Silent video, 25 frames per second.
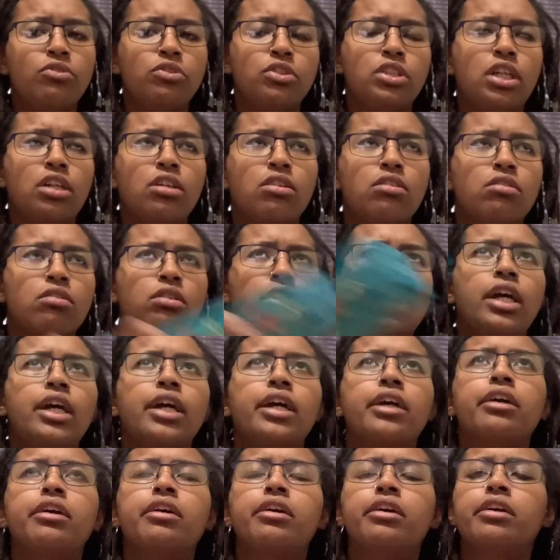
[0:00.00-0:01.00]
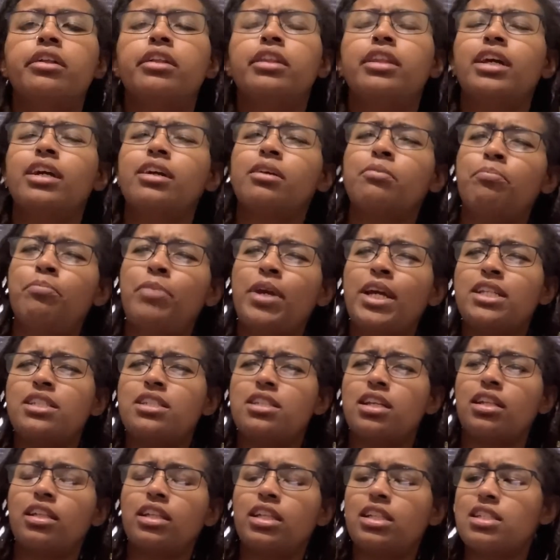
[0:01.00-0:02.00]
Tarot deck, they're
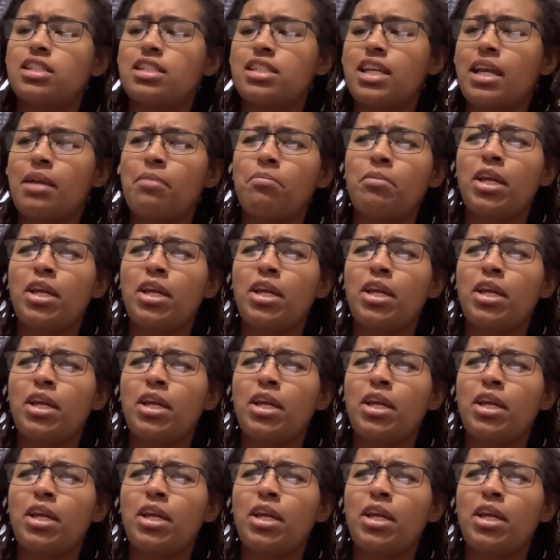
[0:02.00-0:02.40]
basically the same